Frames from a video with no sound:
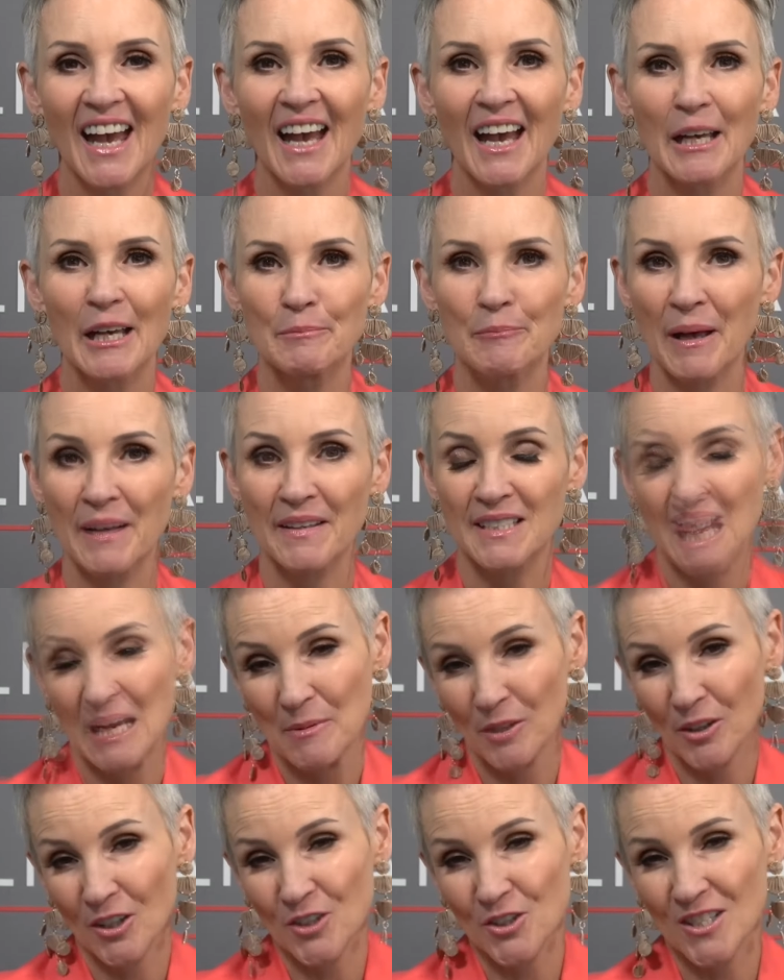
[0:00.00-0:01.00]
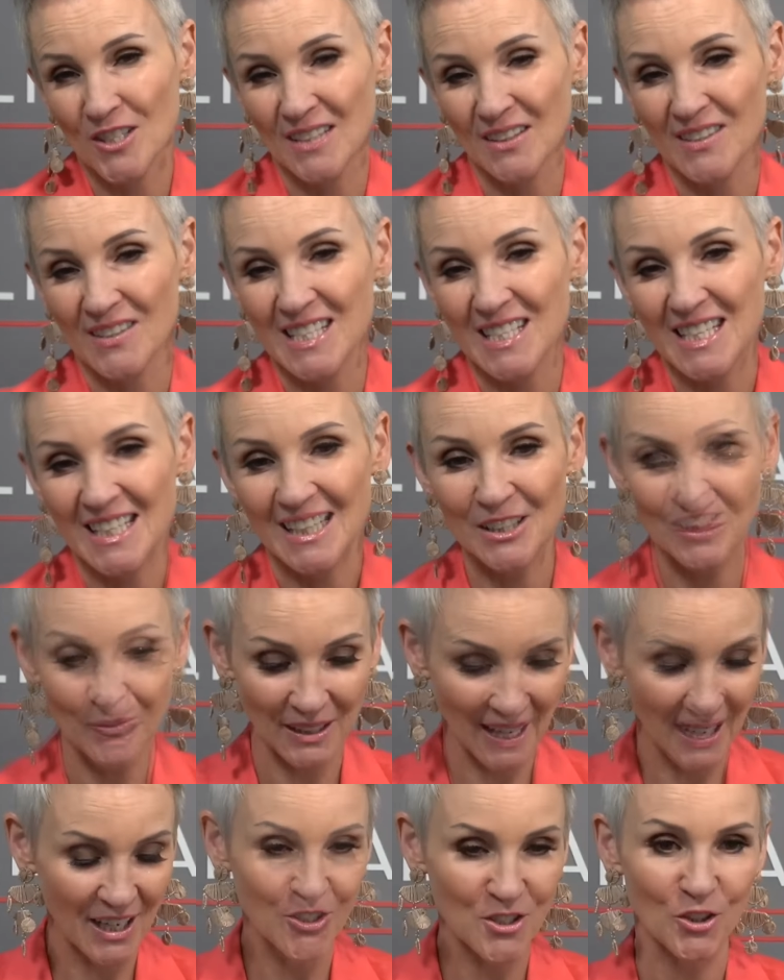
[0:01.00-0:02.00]
And by the time I got to 17, when I
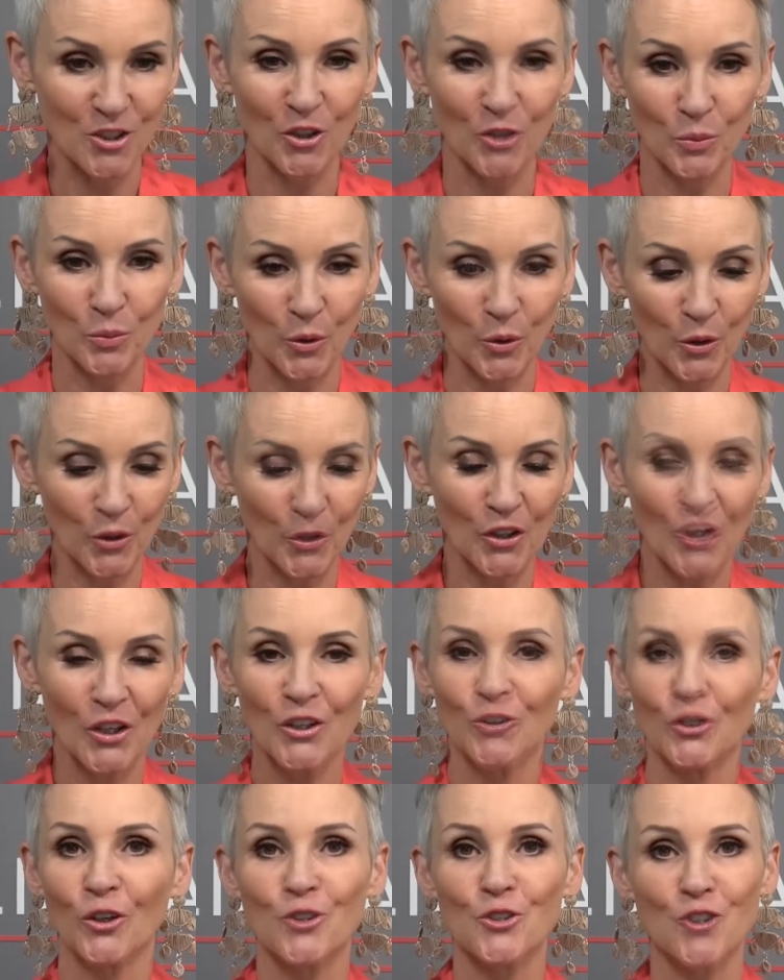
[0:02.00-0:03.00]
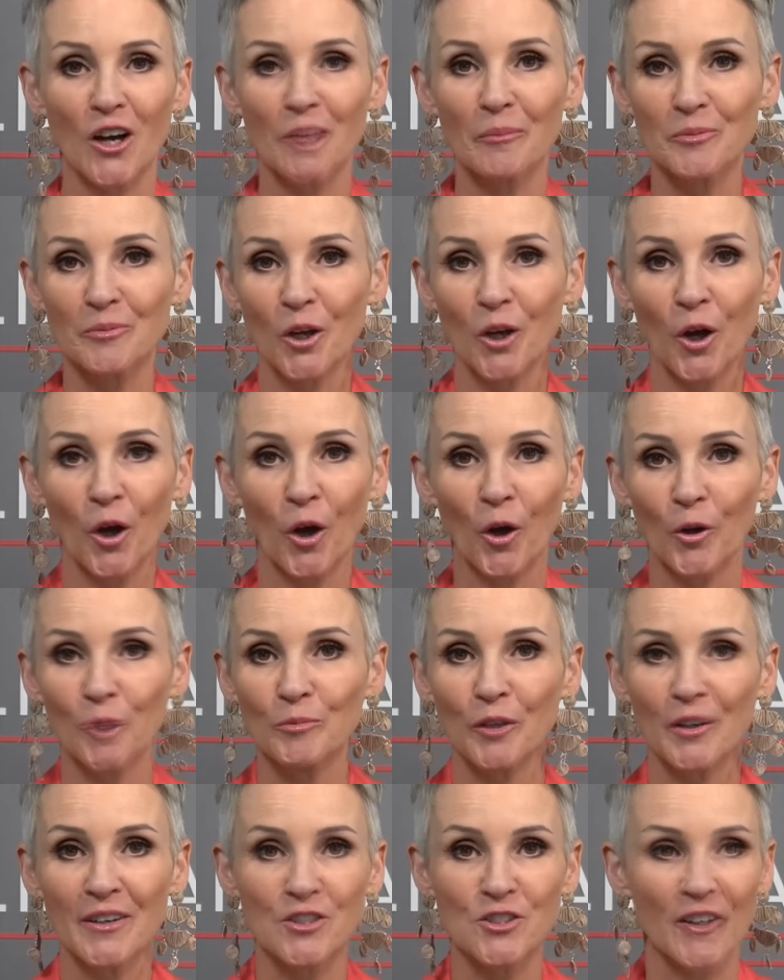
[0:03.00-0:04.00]
had to go to work, no job, no home, no
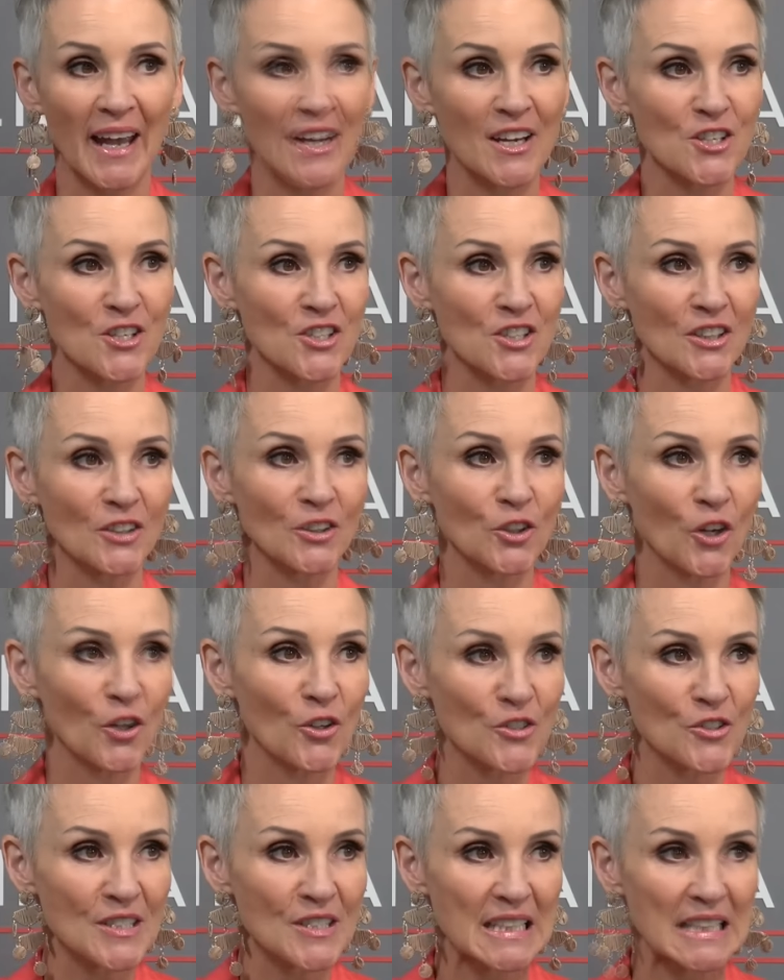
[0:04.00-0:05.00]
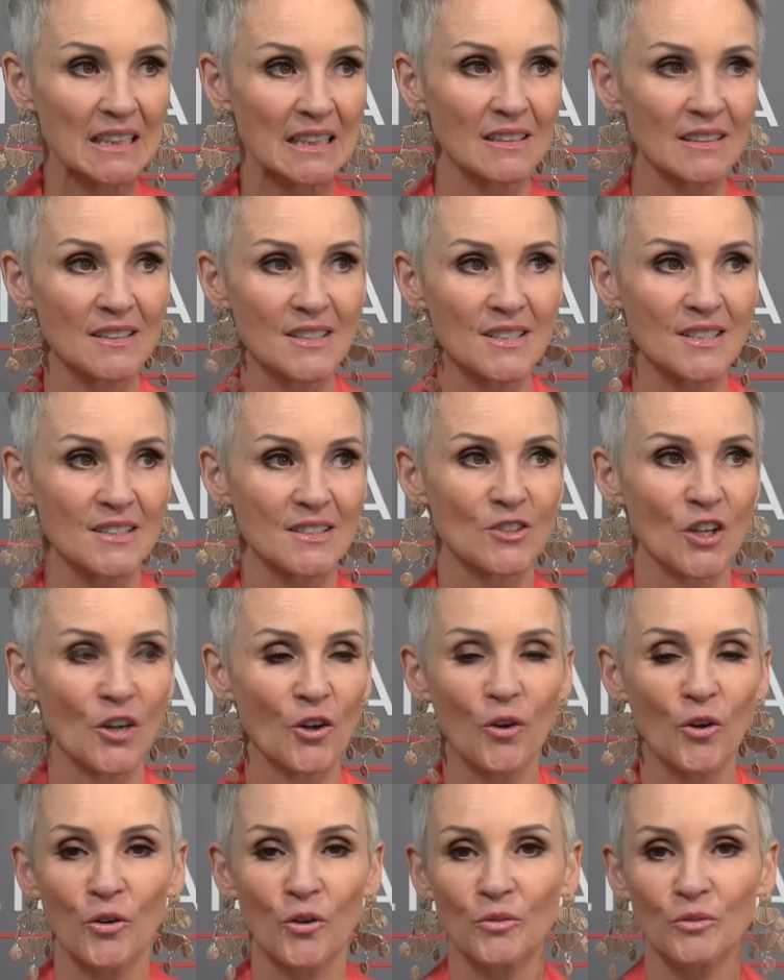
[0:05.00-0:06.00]
education, no skills,
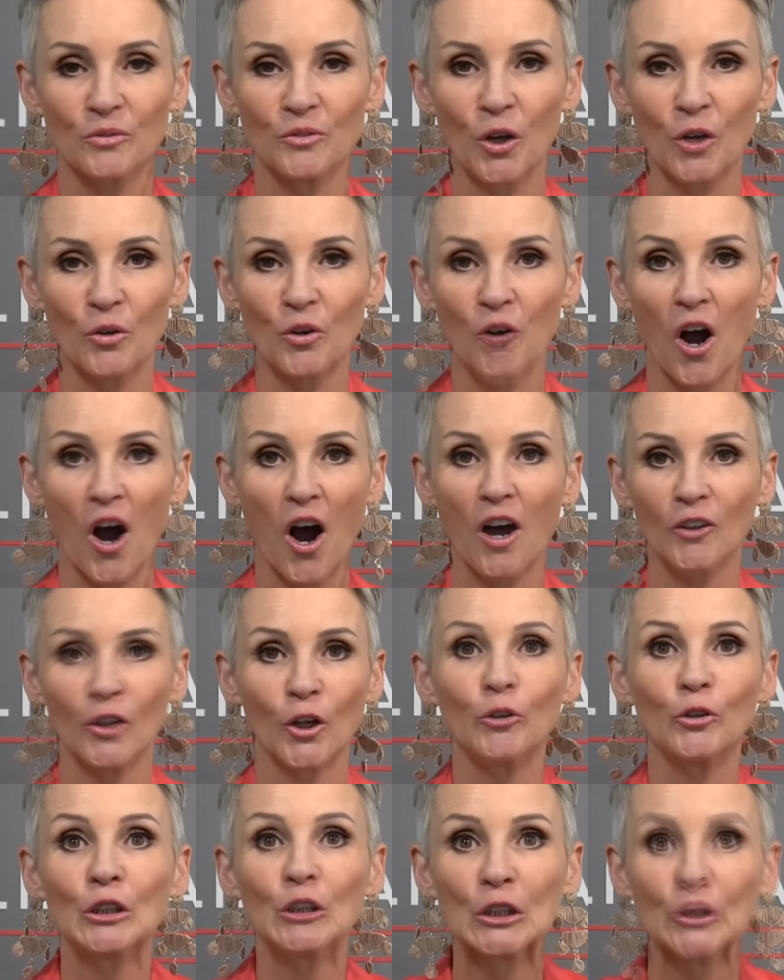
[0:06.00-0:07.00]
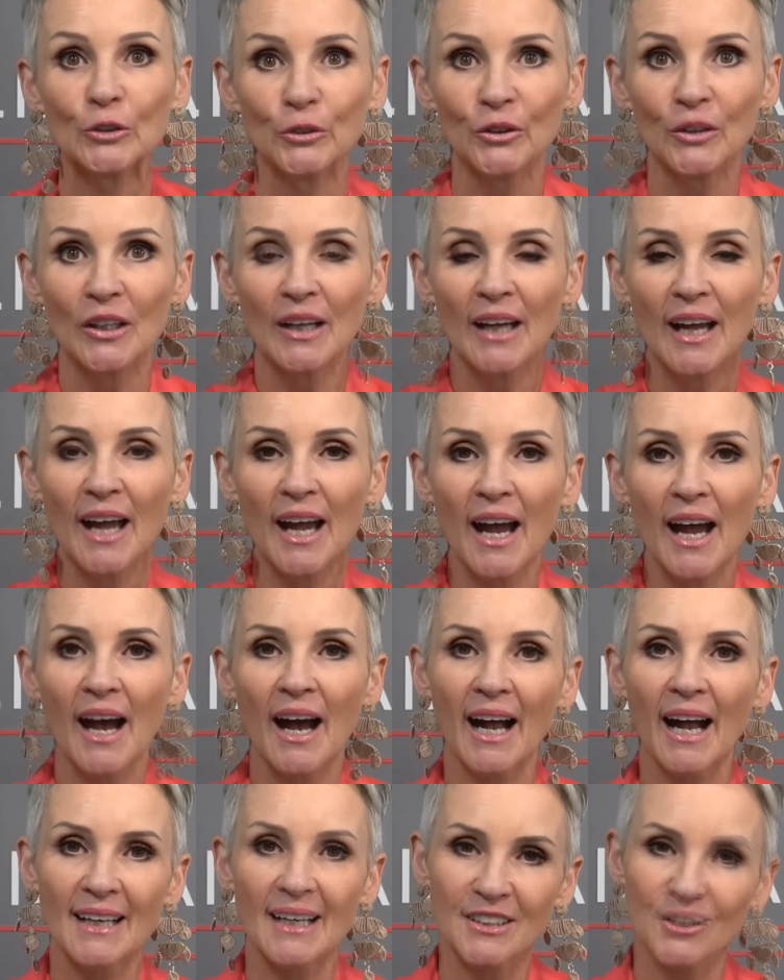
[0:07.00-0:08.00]
no car, no clue,
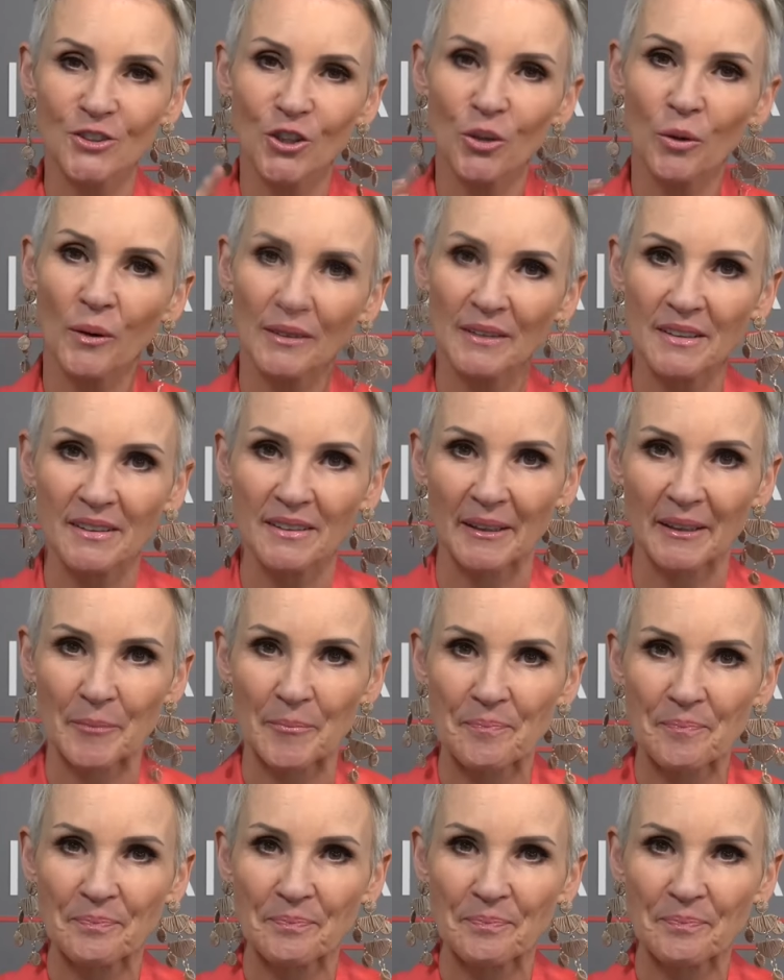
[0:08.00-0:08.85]
I did know one thing.